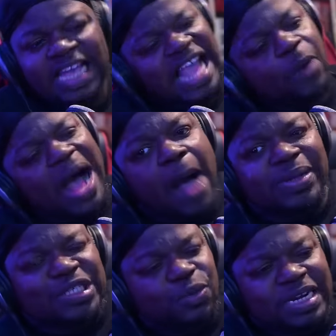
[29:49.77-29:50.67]
Y'all want
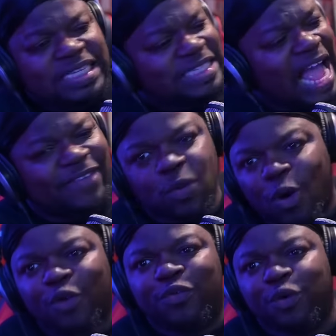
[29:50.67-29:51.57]
opportunities y'all ain't even
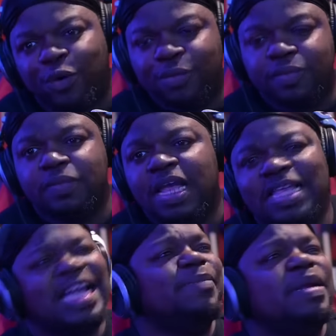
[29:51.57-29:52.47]
work for.
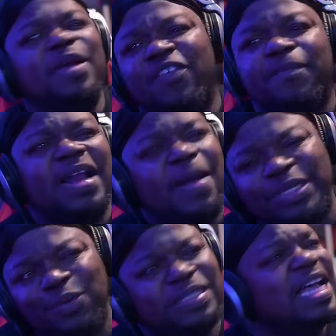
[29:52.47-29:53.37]
Y'all come to America for better
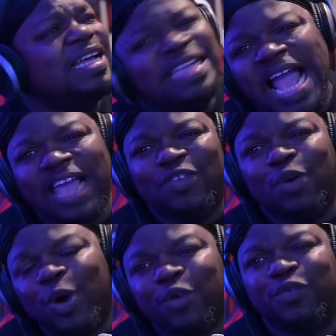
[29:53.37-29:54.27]
opportunities y'all ain't
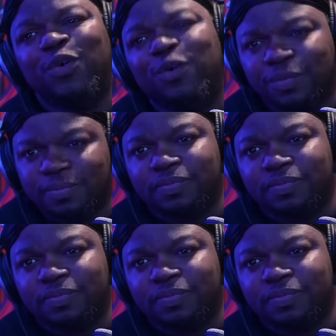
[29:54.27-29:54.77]
even work for.